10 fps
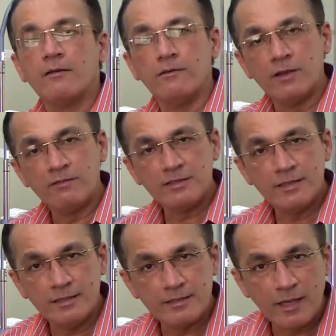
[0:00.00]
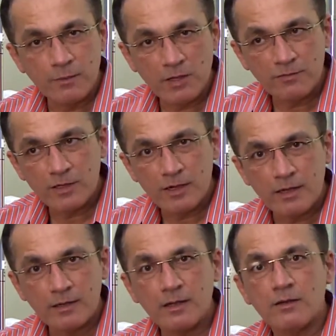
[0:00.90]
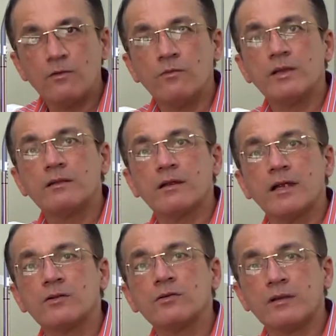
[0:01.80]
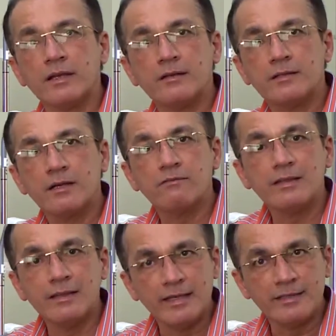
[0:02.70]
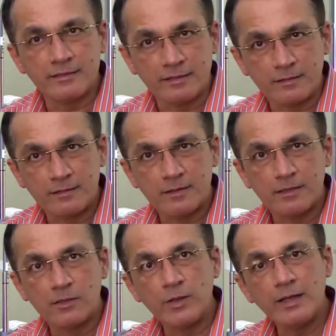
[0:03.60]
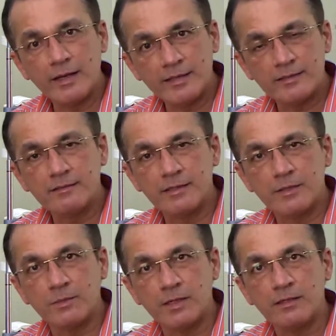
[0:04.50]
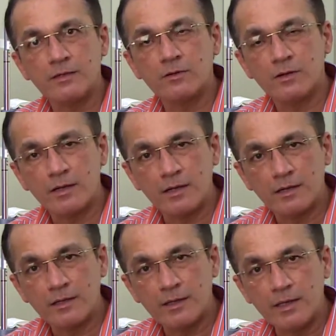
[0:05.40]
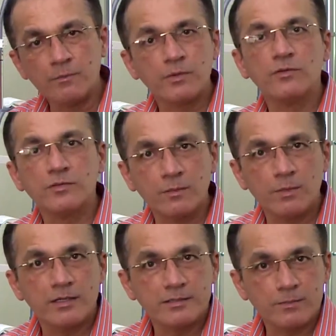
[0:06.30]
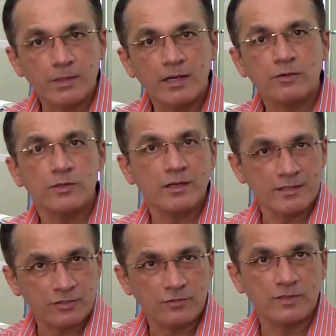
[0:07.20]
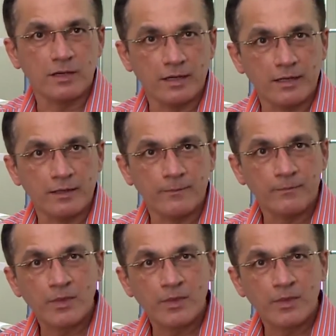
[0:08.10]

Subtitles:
When we see ischemia of the retina, we try to treat that with laser. Doing laser treatment improves the blood supply to the rest of the retina.